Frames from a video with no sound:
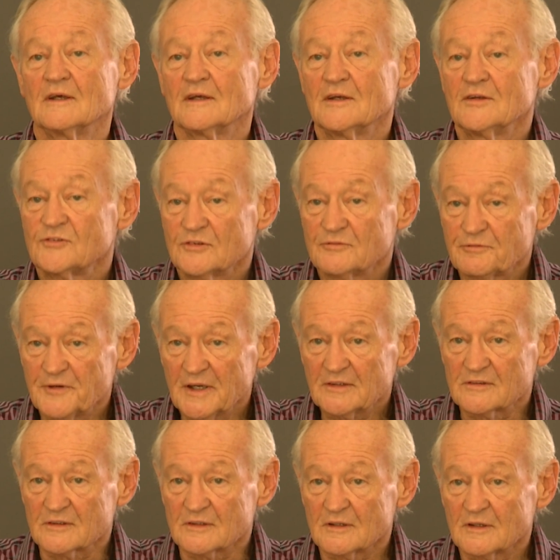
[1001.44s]
is
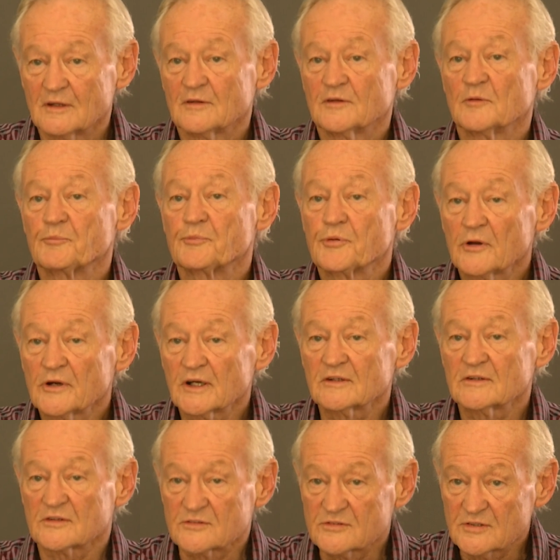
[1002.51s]
infected, the product
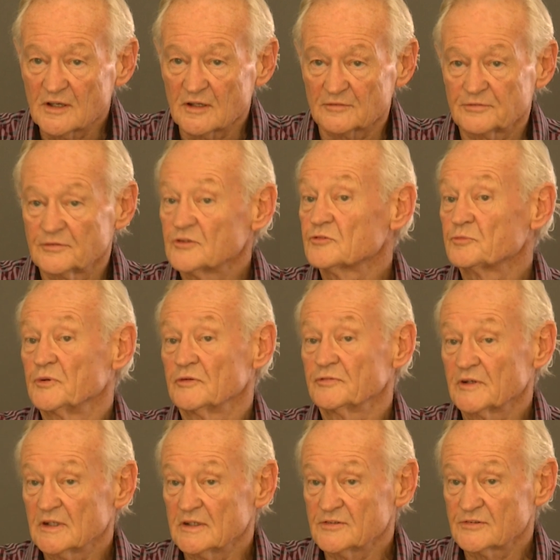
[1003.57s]
itself is
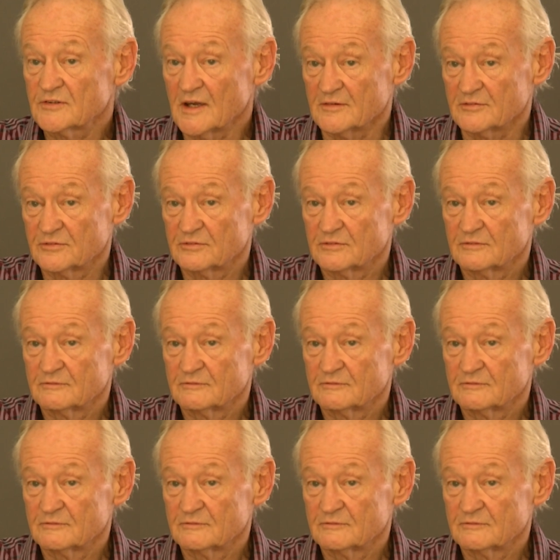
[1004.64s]
perfectly safe.